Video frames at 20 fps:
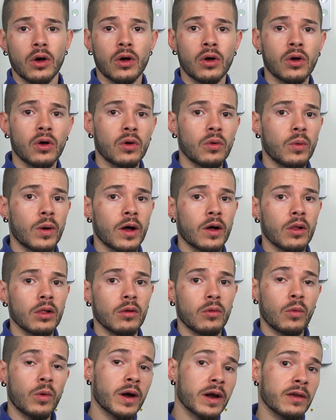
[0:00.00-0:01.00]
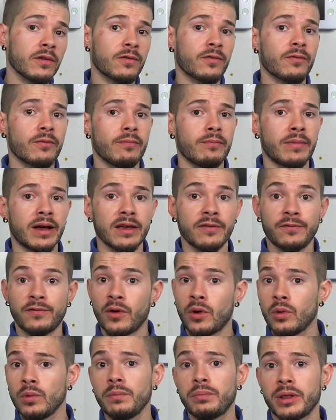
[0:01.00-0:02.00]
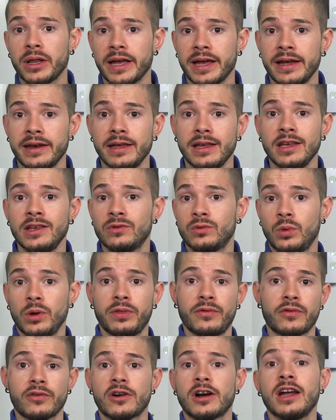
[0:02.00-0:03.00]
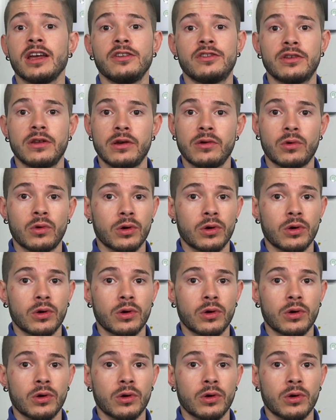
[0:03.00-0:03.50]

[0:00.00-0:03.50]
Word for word: oh, well, what if my phone plan is with Verizon,